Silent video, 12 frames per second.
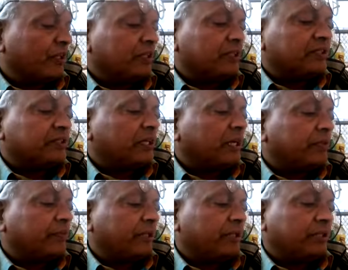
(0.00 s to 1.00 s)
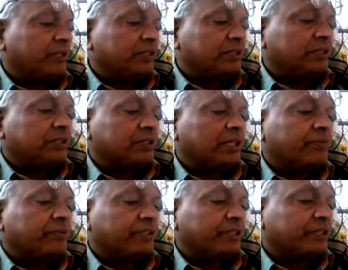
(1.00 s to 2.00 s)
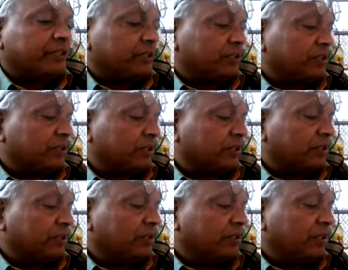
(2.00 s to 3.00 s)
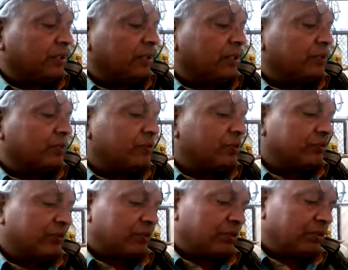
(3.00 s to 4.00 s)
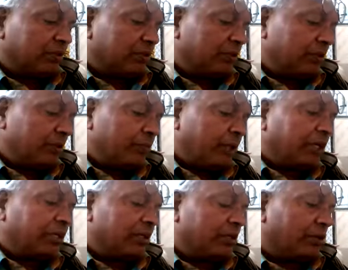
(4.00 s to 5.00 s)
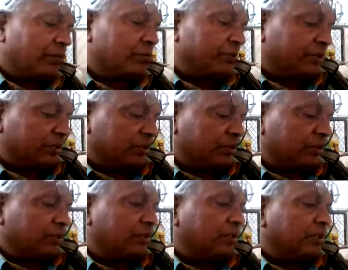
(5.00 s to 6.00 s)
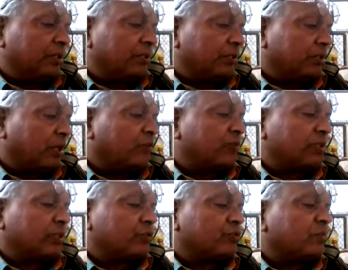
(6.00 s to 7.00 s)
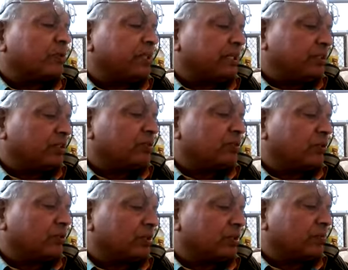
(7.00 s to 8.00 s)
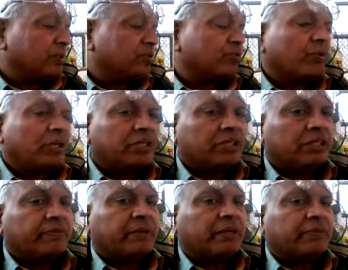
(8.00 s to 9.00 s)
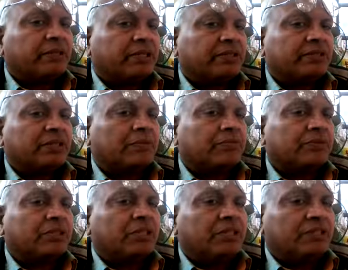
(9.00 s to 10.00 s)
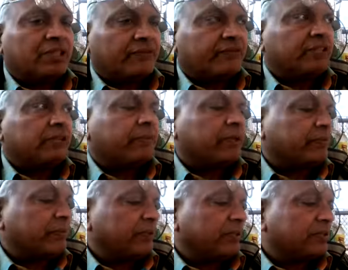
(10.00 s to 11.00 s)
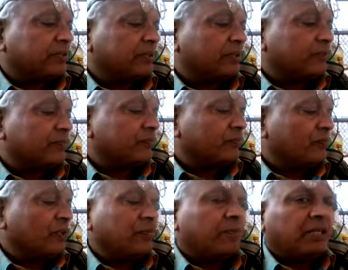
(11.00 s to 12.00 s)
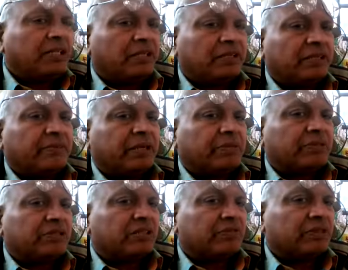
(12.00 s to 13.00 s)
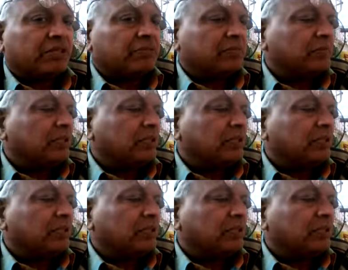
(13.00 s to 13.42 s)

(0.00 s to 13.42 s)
And signed by agent and signed by resident engineer. So these were practical documents. Now there are so many additions on this because quality department has come, safety department has come, many other departments have come.